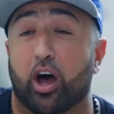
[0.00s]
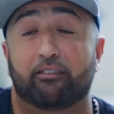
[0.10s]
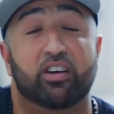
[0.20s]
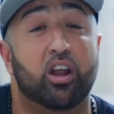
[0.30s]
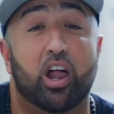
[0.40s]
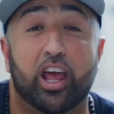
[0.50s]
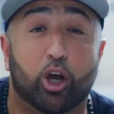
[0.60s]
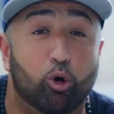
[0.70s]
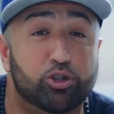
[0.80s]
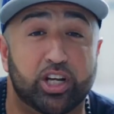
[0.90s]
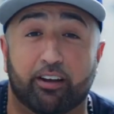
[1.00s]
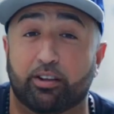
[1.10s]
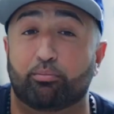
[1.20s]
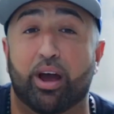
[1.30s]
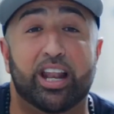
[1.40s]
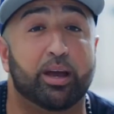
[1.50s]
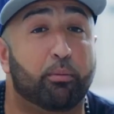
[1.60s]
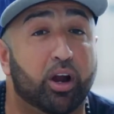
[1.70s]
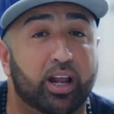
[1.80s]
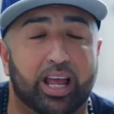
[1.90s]
I've done online coaching. I've done branding
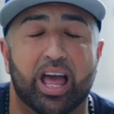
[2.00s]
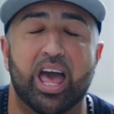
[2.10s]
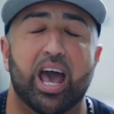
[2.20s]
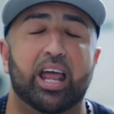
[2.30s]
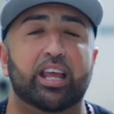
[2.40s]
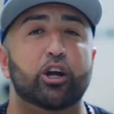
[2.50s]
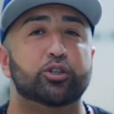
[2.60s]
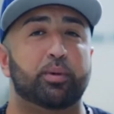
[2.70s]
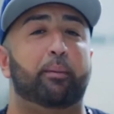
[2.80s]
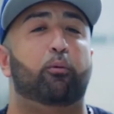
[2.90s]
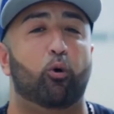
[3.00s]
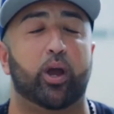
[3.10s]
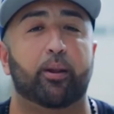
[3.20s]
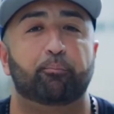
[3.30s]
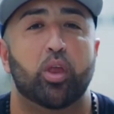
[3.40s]
and marketing. And here's my point.